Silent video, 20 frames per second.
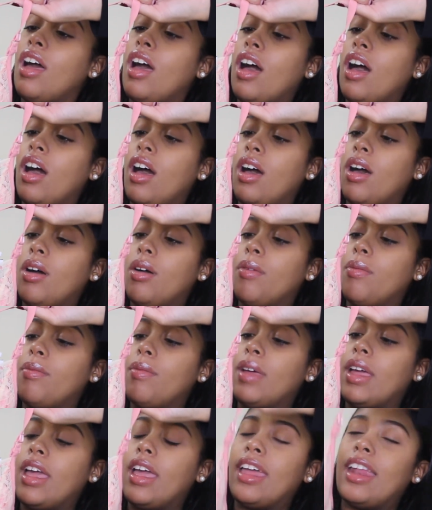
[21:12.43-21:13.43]

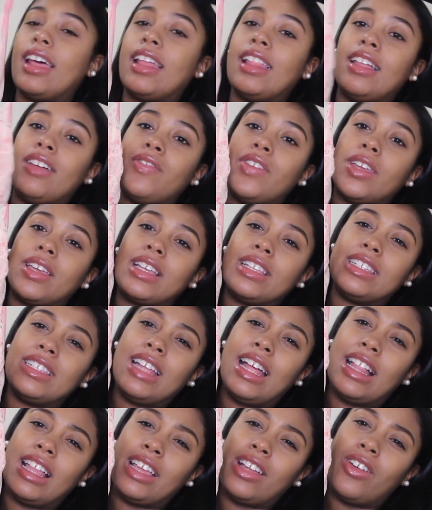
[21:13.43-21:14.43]
And I love it because it's
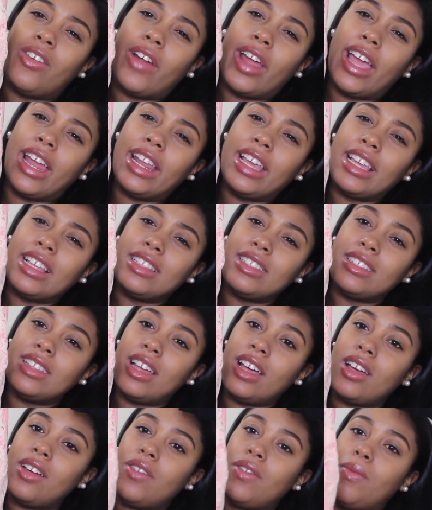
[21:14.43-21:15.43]
not like granny and
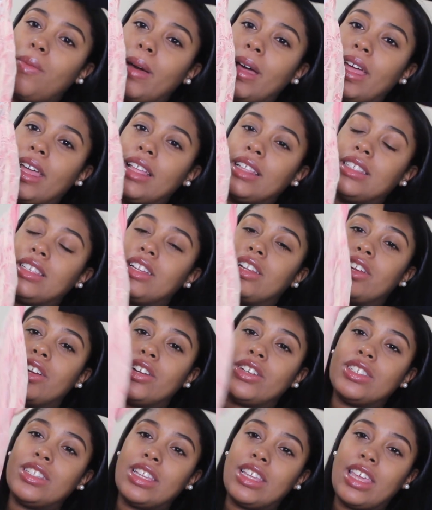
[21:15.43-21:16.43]
stuff, but it's a
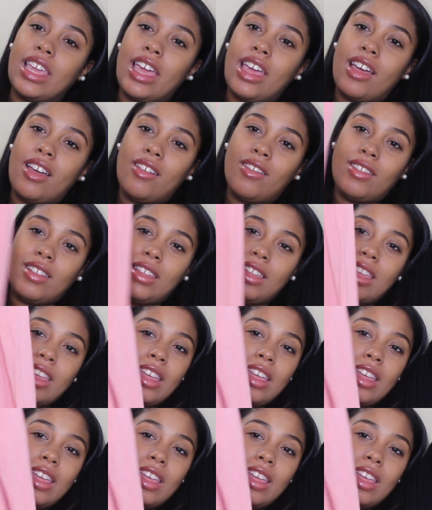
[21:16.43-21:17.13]
nursing gown.